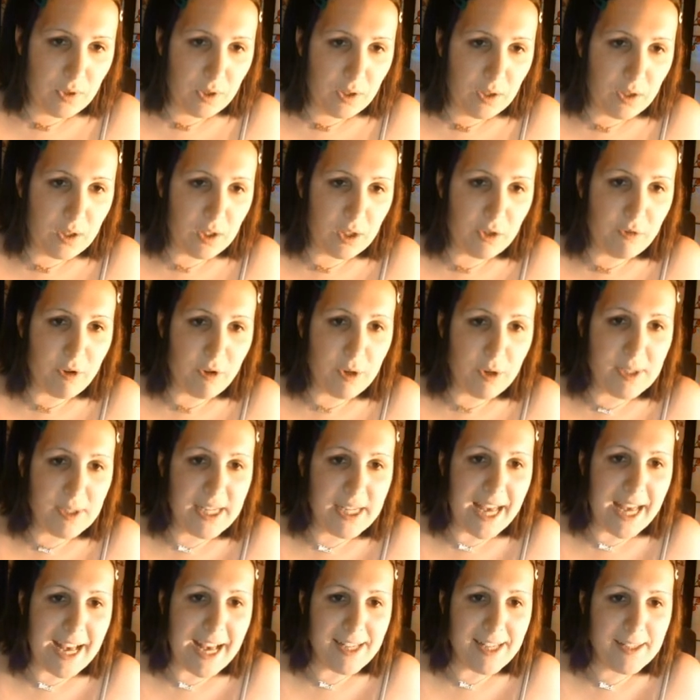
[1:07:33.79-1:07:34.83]
the
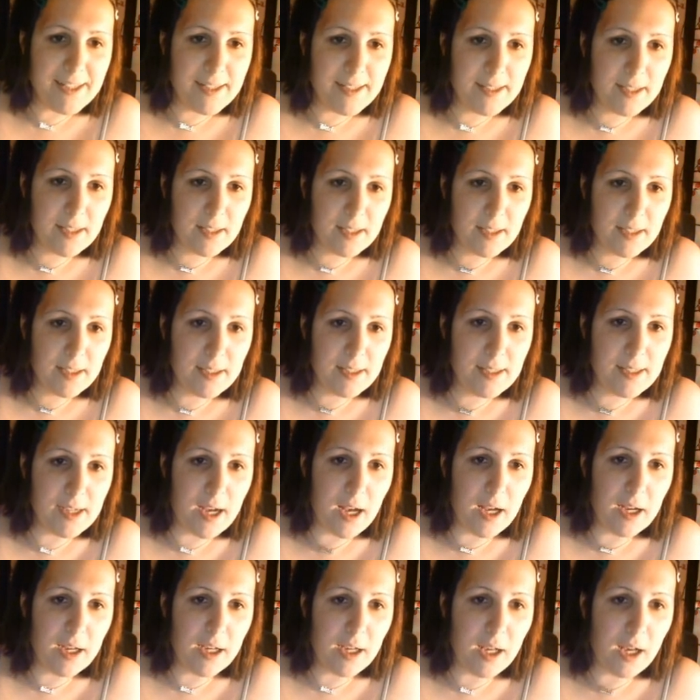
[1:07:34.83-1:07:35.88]
grotesque
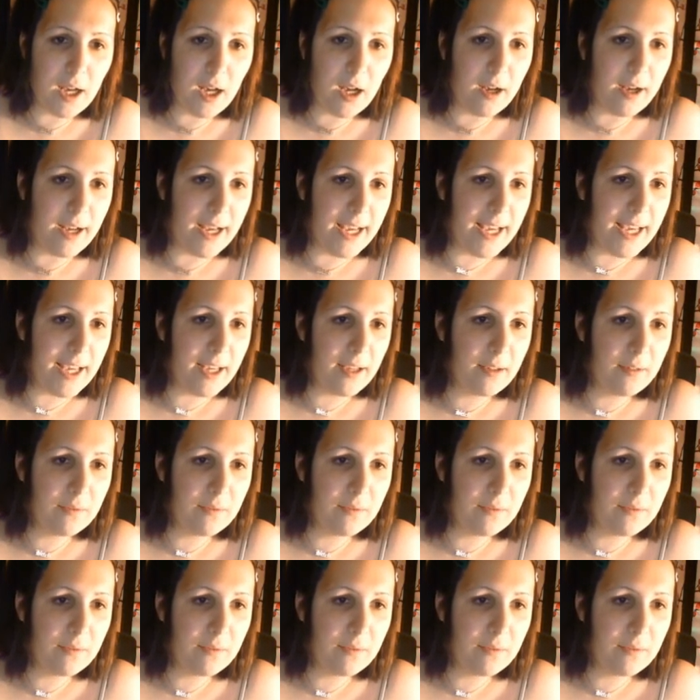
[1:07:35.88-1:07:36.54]
duck eye.